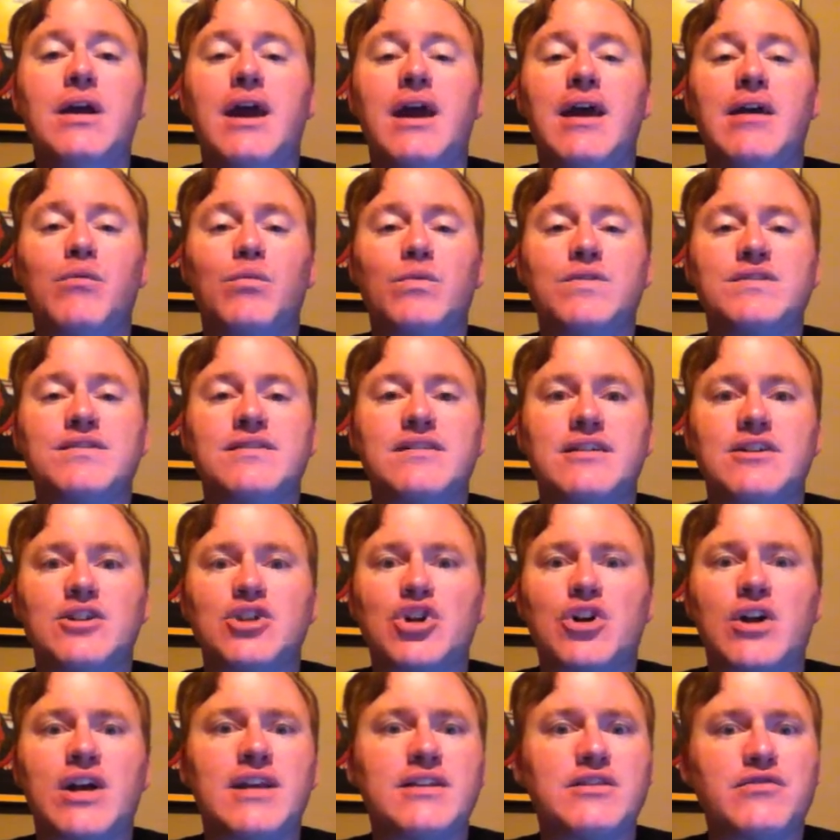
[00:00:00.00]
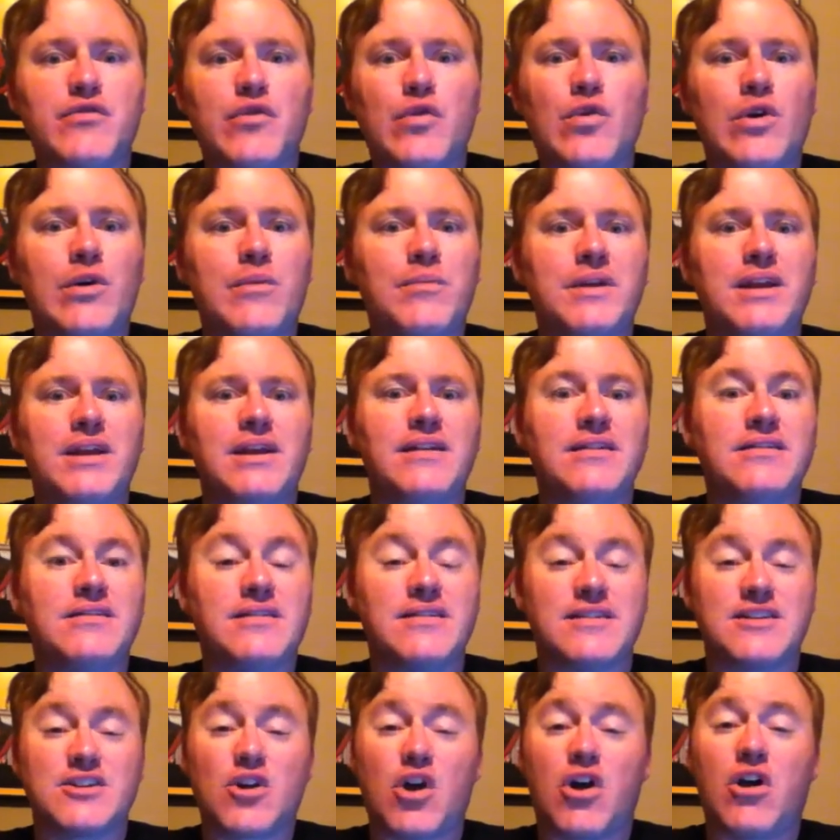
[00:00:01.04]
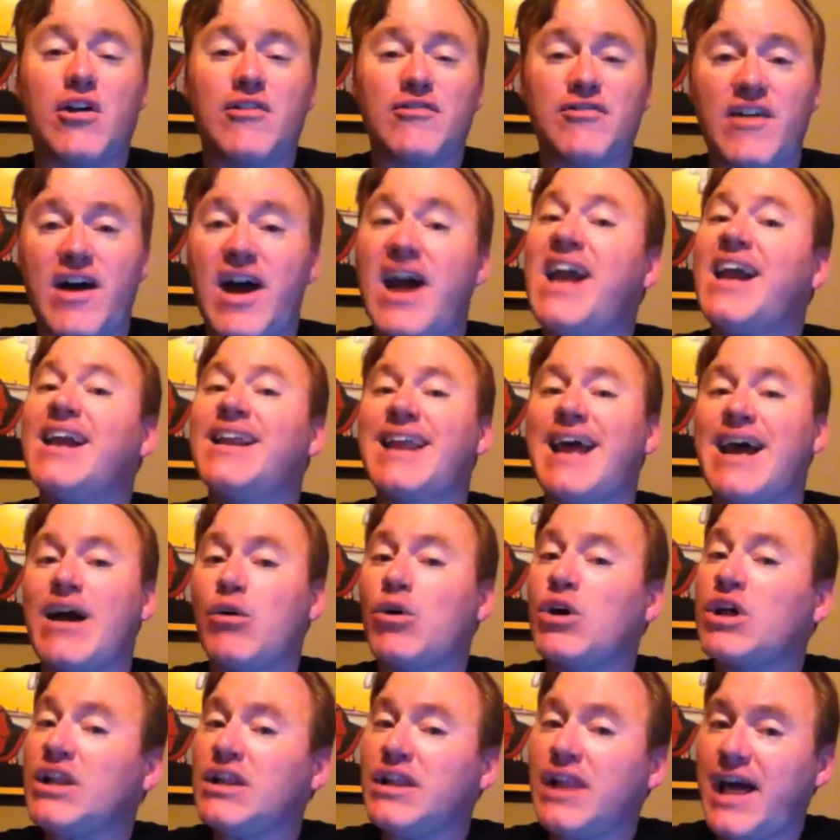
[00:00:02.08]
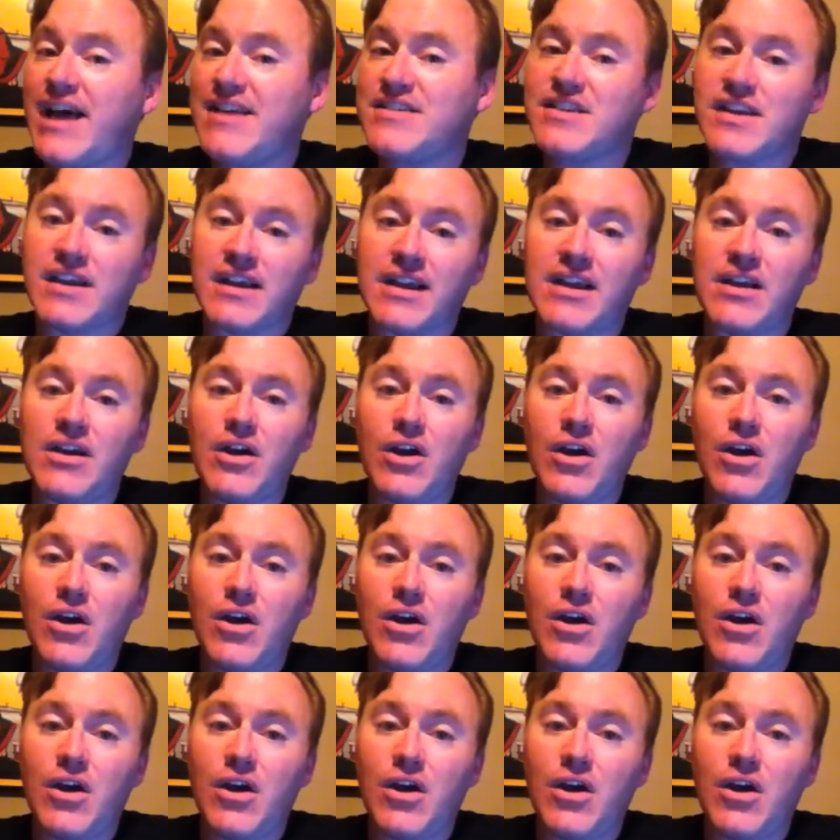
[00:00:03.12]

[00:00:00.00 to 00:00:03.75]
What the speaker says: and was then transformed into this horrifying, now classic